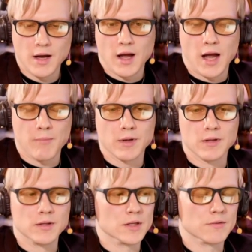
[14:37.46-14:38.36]

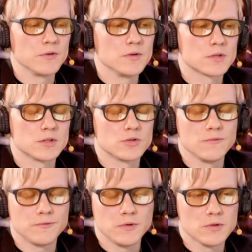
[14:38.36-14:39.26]
happened in a
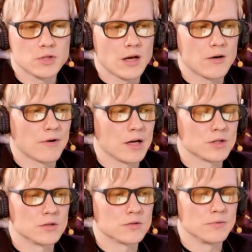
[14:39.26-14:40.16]
few
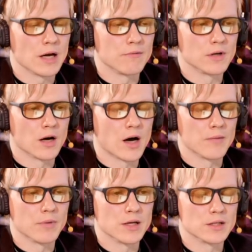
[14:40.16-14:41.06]
generations, we have
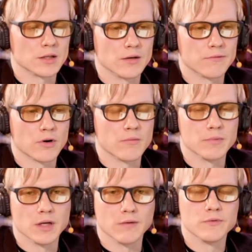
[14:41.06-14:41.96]
gone basically from
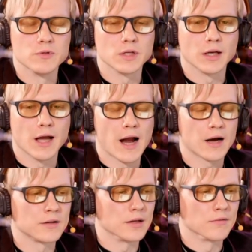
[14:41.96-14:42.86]
being physically
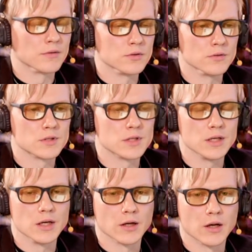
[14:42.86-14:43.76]
active to
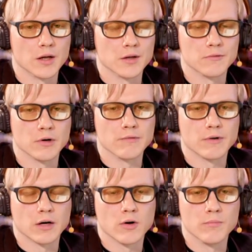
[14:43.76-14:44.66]
sitting a lot in front of
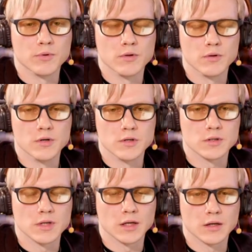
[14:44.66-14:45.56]
our computers,
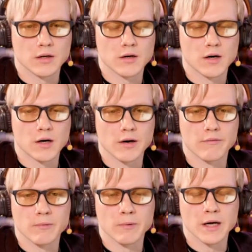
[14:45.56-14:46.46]
taking a car
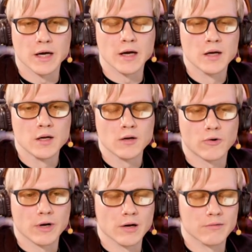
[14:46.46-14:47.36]
everywhere
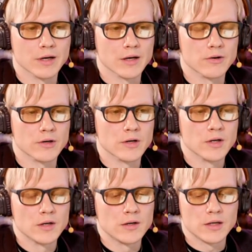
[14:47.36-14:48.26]
or elevator,
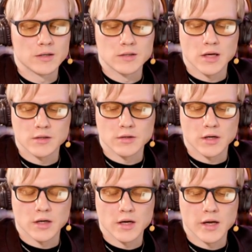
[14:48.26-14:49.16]

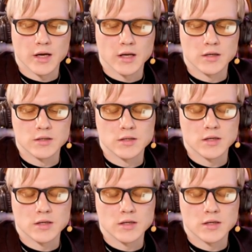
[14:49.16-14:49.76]
etc. And